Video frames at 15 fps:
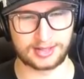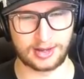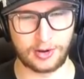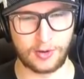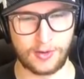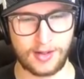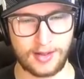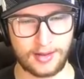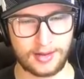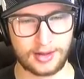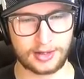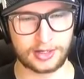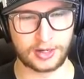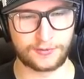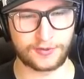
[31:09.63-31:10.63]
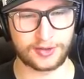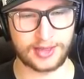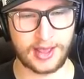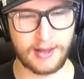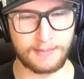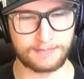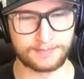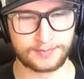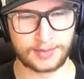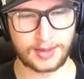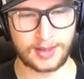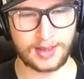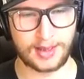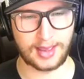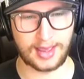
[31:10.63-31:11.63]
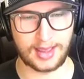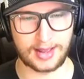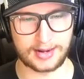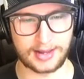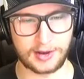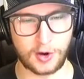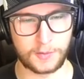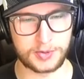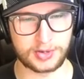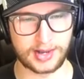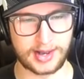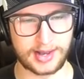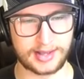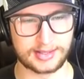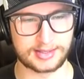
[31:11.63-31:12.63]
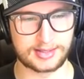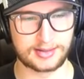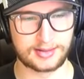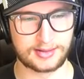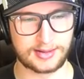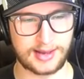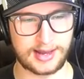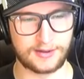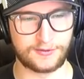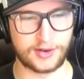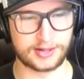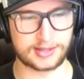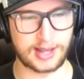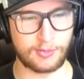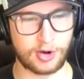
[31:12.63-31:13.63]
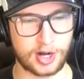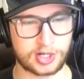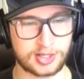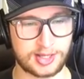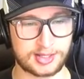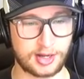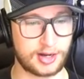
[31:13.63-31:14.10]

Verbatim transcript: So good for them, and I hope you guys had a fun time watching this.